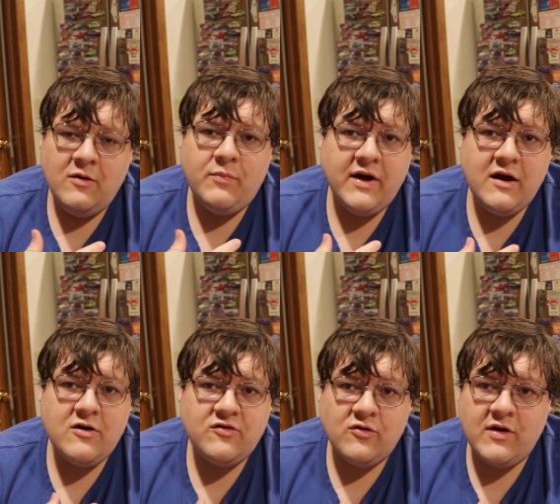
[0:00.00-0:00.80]

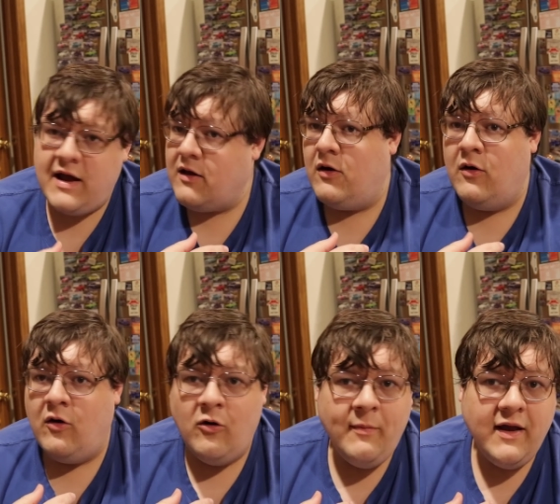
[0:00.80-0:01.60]
players are like,
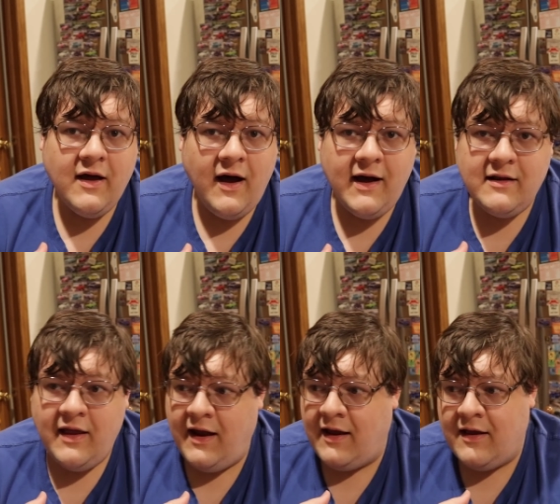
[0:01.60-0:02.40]
oh my god,
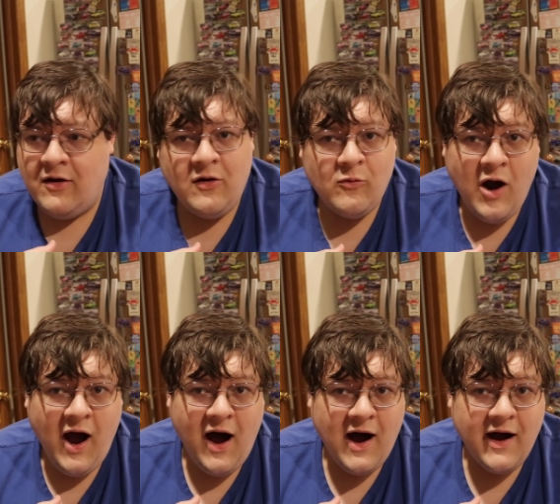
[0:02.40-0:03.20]
like,
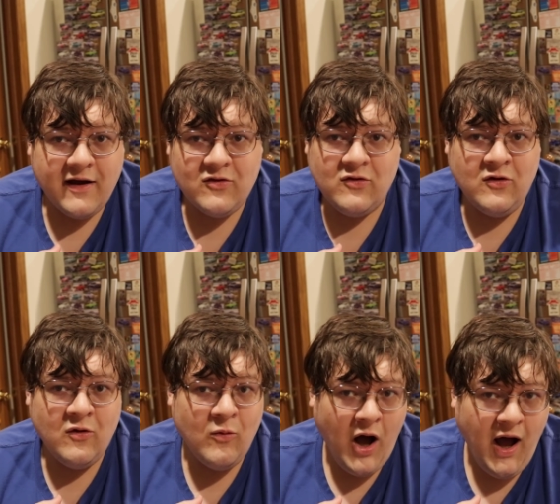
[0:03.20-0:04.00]
rocks,
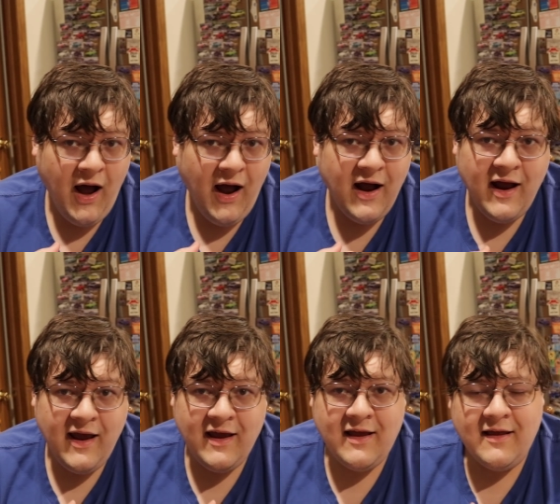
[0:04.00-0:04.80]

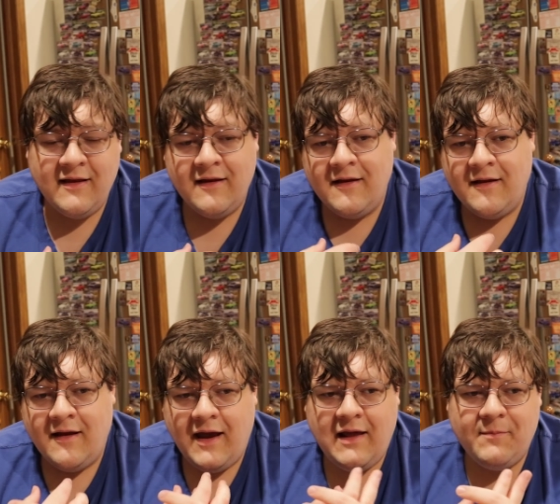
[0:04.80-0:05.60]
why?
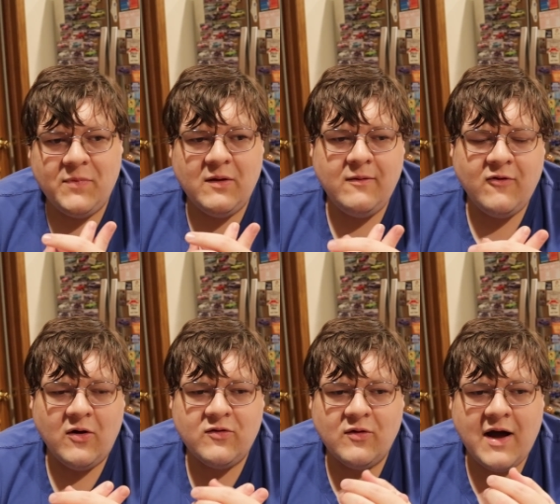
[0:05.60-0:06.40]
And you've
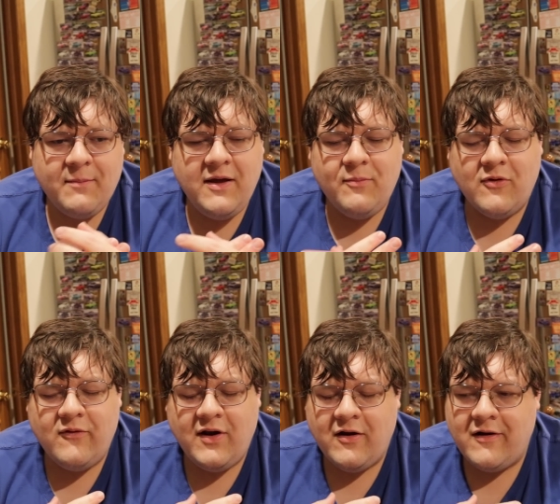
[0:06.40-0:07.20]
also got people
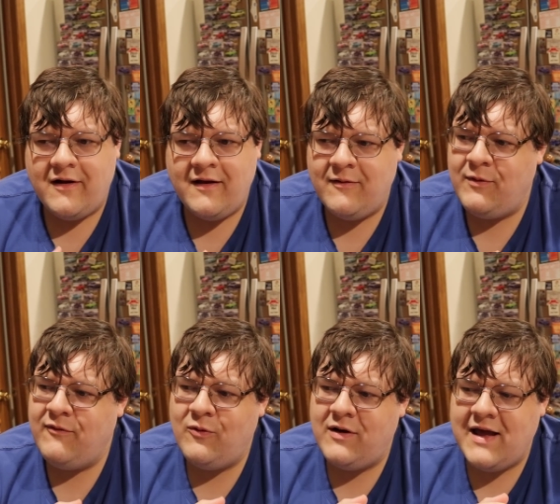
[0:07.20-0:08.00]
over here.
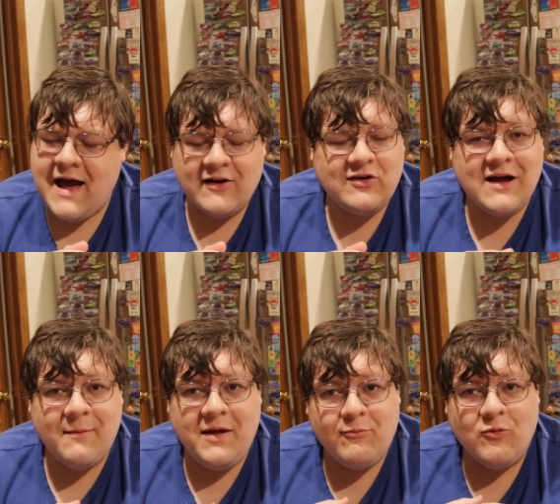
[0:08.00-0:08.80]
We've already actually
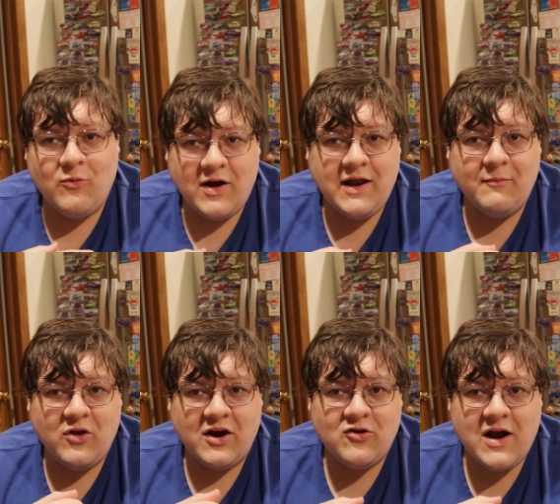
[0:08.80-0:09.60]
got people wanting
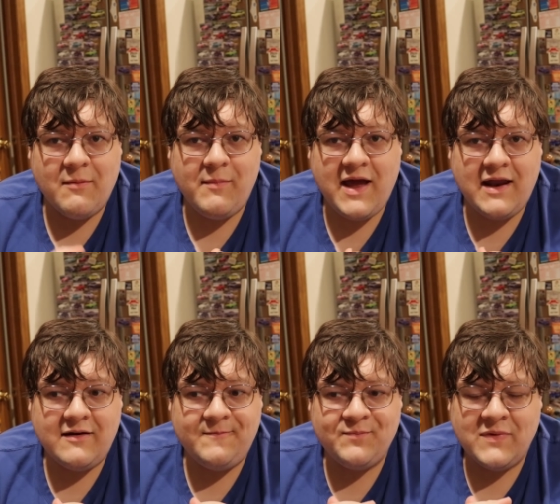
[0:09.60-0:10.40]
Block Dragon Band.
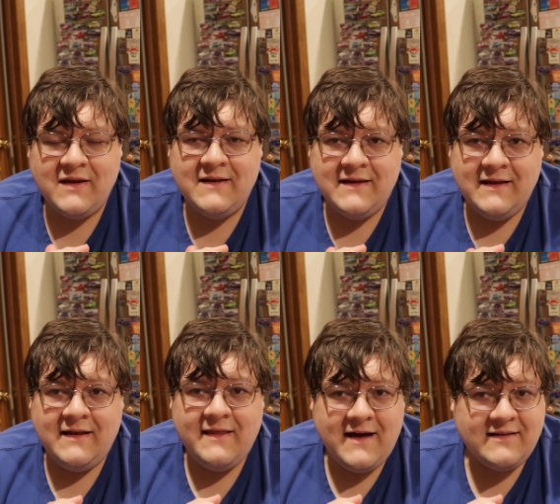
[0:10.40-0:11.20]

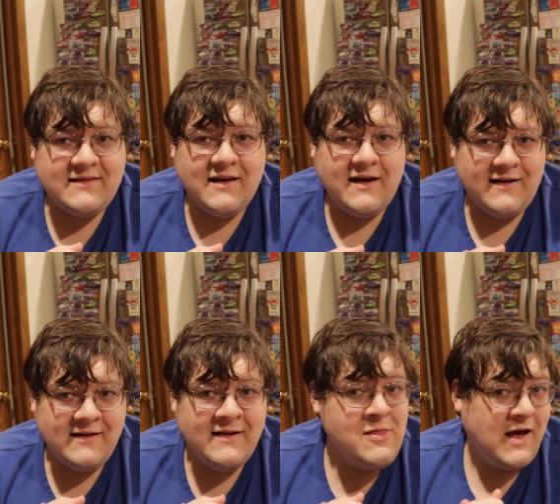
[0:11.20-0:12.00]
That's a, uh,
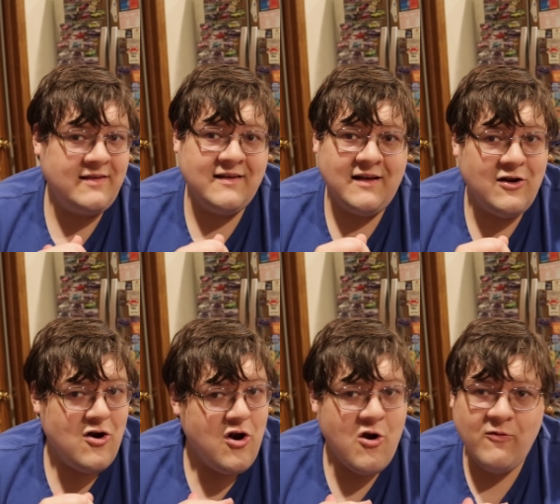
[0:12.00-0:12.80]
that's a
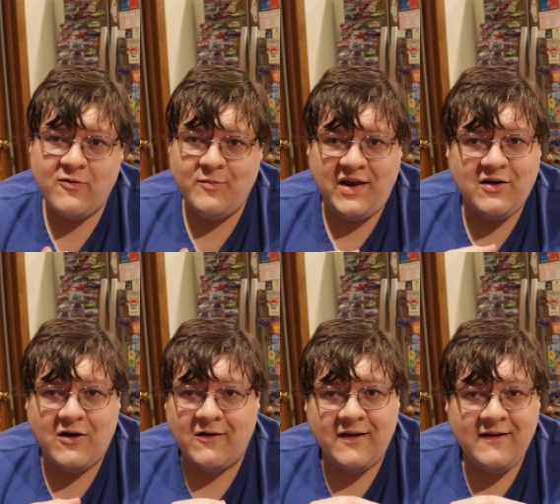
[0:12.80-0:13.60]
no for me,
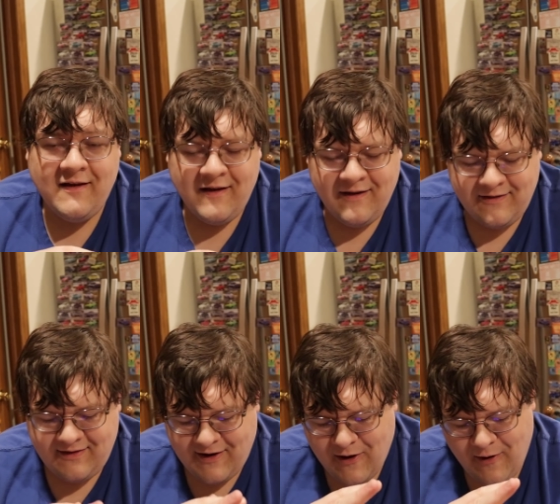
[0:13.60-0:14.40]
dog.
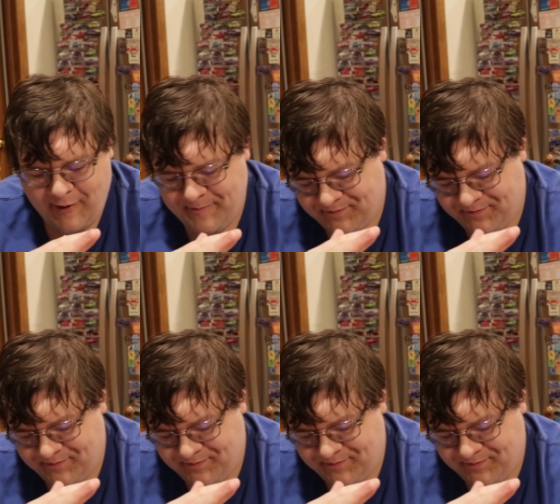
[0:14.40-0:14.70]
So,